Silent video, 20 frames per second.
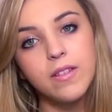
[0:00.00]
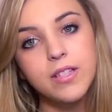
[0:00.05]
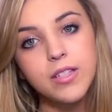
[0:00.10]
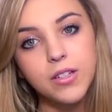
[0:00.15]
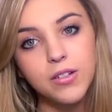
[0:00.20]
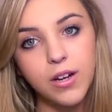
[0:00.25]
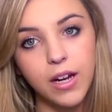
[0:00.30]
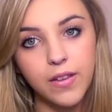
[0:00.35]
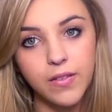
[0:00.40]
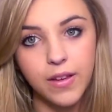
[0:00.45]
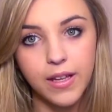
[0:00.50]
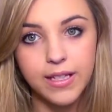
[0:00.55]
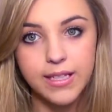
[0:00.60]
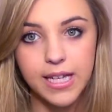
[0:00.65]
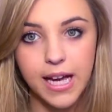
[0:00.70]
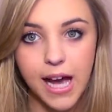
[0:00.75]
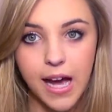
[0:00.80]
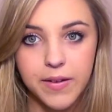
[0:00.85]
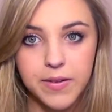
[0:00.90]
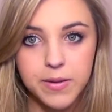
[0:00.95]
this is a great thing
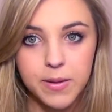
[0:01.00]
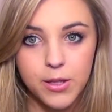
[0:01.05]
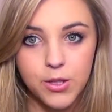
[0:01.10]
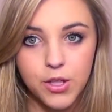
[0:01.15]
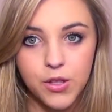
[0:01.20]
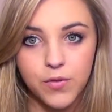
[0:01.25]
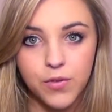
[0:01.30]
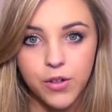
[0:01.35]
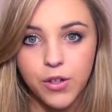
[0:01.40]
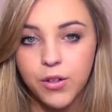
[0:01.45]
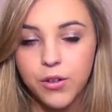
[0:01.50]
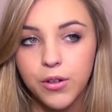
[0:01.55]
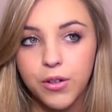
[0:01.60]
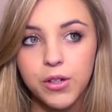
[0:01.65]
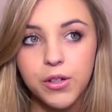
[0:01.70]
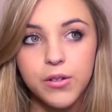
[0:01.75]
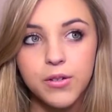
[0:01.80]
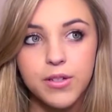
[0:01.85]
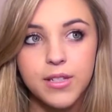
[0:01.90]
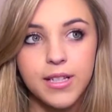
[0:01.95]
to have, especially for a
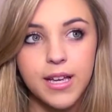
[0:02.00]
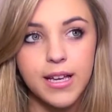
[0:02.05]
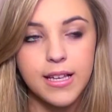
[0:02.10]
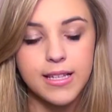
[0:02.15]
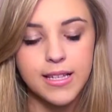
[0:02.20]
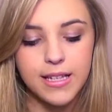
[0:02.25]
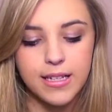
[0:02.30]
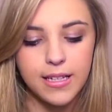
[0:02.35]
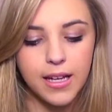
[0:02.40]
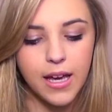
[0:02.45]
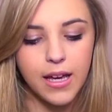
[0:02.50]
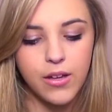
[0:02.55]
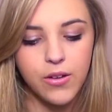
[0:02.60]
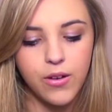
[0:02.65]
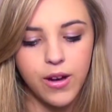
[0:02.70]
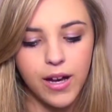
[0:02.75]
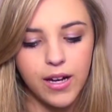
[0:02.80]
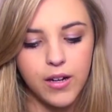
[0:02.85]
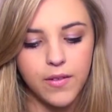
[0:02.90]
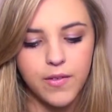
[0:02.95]
cruise, because at night you
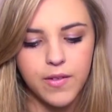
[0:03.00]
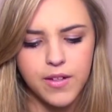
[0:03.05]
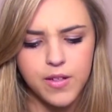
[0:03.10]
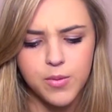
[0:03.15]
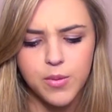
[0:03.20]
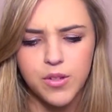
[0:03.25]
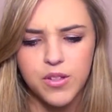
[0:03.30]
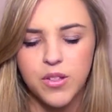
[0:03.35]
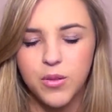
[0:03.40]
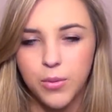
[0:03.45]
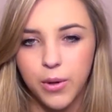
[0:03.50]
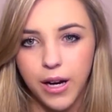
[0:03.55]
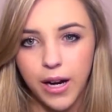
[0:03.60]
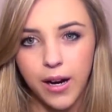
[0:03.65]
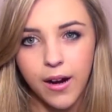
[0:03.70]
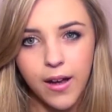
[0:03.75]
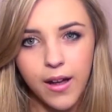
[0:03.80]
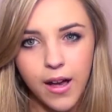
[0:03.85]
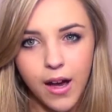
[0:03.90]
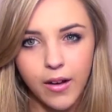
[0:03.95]
kind of were supposed to
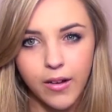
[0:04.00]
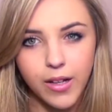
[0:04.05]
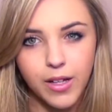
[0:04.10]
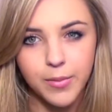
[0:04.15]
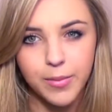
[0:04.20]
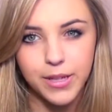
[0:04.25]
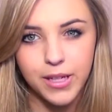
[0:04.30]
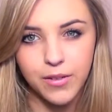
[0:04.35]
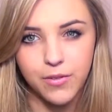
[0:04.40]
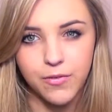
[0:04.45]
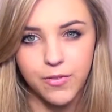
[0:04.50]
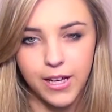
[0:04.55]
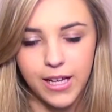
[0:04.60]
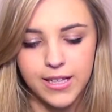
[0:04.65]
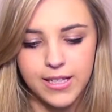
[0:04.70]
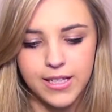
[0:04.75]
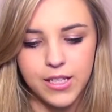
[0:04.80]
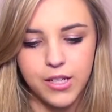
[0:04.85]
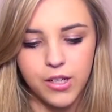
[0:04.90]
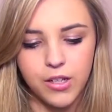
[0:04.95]
wear a little bit of
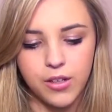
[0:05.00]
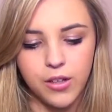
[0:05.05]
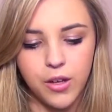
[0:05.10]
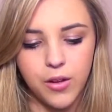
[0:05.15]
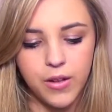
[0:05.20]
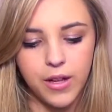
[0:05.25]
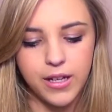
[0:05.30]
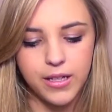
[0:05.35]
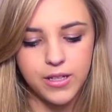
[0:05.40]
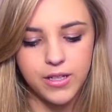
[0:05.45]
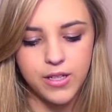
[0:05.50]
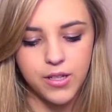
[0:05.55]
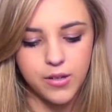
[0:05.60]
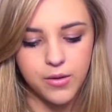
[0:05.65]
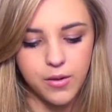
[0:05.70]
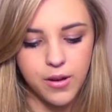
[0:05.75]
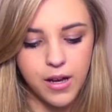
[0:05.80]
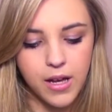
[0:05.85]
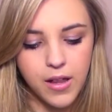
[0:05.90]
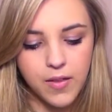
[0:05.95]
fancier clothing
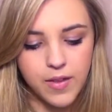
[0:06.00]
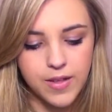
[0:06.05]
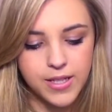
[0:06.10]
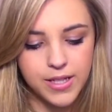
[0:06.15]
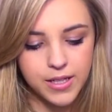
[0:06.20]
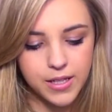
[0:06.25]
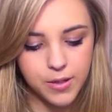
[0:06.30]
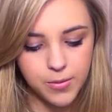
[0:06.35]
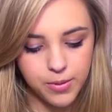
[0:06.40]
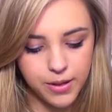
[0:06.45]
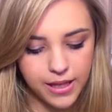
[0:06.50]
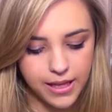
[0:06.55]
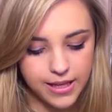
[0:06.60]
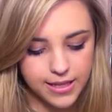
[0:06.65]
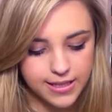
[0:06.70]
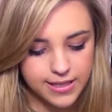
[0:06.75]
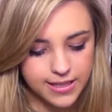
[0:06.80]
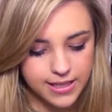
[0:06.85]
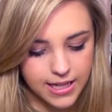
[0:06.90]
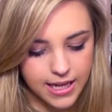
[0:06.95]
to the dinner
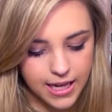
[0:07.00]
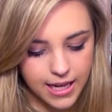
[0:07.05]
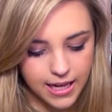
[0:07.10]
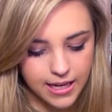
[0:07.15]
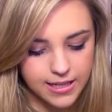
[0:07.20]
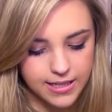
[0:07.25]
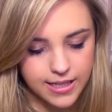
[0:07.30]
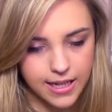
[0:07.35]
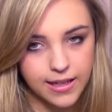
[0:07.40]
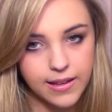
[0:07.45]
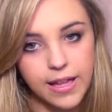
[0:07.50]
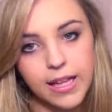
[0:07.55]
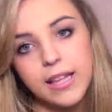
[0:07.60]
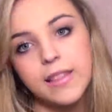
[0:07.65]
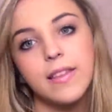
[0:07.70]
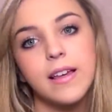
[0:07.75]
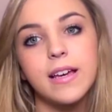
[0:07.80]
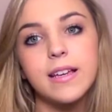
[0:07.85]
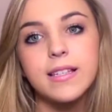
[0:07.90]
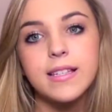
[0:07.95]
place. And I
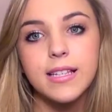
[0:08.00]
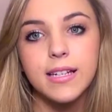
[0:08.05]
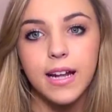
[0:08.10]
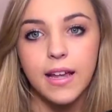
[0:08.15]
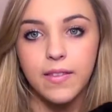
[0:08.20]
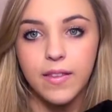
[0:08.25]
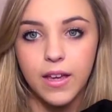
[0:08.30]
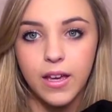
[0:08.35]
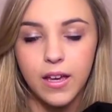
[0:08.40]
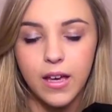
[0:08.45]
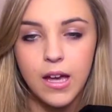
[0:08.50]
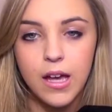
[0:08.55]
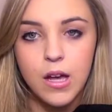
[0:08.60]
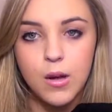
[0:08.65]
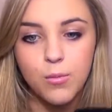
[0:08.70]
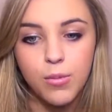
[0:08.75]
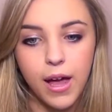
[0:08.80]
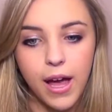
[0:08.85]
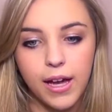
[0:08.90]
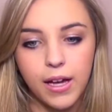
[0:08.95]
like this, and I think
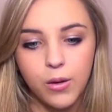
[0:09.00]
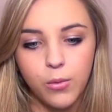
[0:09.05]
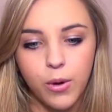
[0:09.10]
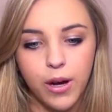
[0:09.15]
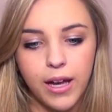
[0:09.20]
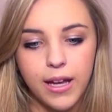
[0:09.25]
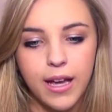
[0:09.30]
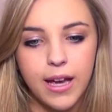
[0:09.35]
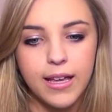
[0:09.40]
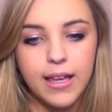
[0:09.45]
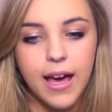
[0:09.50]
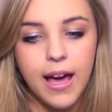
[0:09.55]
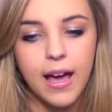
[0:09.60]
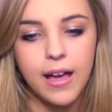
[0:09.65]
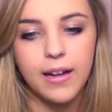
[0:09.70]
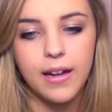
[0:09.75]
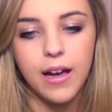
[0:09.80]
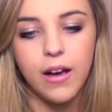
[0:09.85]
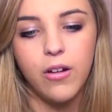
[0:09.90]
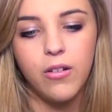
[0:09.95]
black and white,
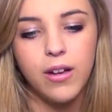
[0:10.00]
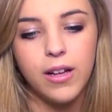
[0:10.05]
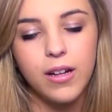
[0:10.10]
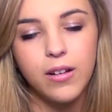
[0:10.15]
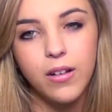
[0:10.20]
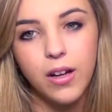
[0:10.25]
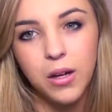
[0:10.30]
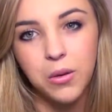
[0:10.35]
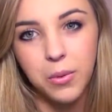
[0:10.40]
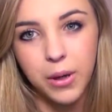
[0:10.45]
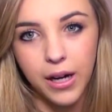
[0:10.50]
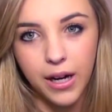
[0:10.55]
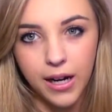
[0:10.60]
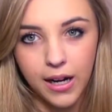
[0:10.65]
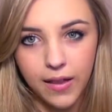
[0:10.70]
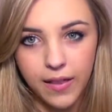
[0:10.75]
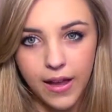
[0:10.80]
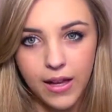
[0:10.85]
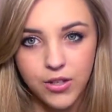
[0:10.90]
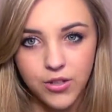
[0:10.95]
again, I'll get a lot of wear
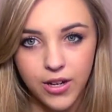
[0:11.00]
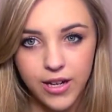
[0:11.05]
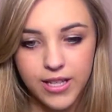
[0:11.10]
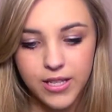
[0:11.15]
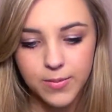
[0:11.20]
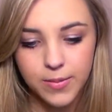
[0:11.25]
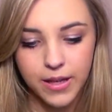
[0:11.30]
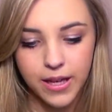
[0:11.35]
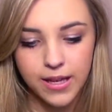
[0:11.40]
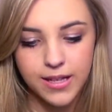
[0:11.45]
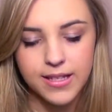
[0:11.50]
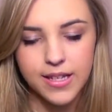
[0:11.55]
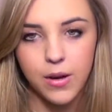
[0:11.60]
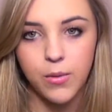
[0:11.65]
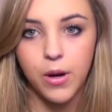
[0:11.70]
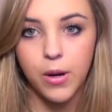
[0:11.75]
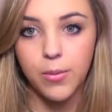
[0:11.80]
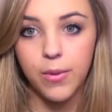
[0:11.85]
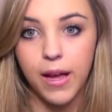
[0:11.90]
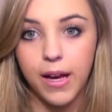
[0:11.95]
out of that dress because I
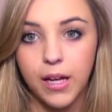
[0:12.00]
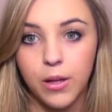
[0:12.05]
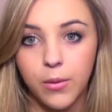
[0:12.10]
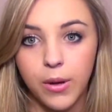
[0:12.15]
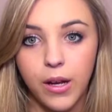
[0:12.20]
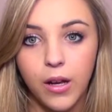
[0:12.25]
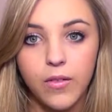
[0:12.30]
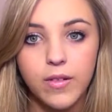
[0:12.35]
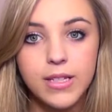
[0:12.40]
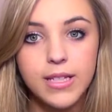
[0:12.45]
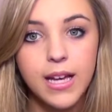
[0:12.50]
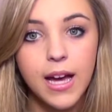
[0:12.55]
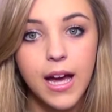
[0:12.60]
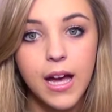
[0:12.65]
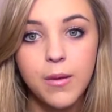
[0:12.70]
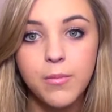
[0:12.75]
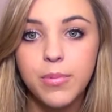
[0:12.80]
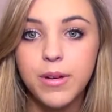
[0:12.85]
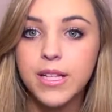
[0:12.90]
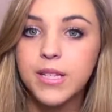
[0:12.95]
wear black and white all the
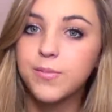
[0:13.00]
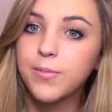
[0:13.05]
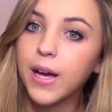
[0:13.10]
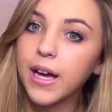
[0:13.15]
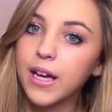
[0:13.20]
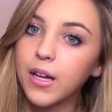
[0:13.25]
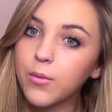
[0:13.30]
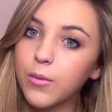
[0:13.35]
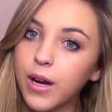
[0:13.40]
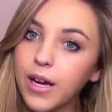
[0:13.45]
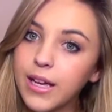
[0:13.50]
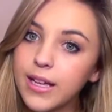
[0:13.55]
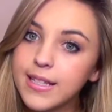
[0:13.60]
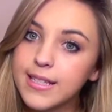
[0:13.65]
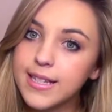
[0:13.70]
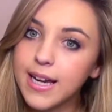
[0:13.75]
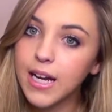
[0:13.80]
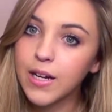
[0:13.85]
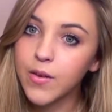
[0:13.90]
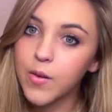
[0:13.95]
time. Plus, black and white
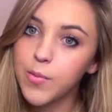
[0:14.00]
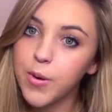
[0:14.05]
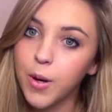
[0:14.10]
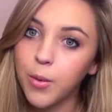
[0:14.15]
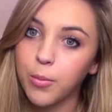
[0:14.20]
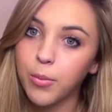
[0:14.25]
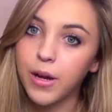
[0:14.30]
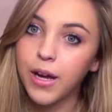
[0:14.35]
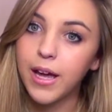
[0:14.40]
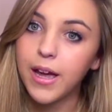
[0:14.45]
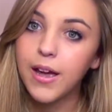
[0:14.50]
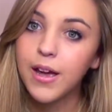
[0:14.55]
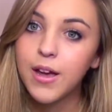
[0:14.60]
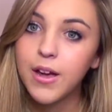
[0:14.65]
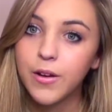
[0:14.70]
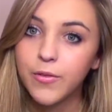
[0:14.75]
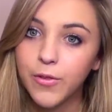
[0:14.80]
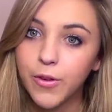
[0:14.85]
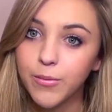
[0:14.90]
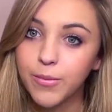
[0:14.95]
is kind of appropriate
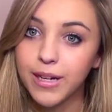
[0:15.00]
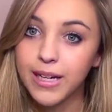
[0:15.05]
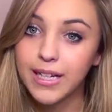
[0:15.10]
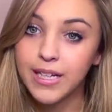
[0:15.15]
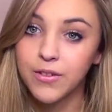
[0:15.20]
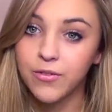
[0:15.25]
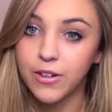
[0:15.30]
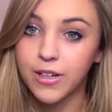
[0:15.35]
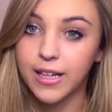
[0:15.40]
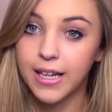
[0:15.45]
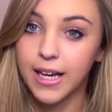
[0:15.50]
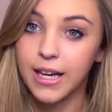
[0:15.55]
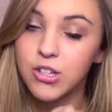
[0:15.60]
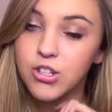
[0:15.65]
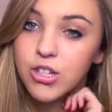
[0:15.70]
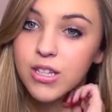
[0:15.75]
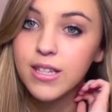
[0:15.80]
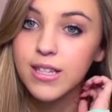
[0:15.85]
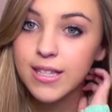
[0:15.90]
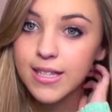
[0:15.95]
for many different
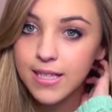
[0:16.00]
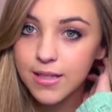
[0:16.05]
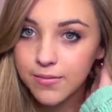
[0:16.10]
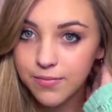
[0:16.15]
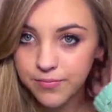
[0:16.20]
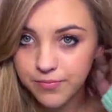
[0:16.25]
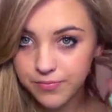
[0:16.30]
occasions.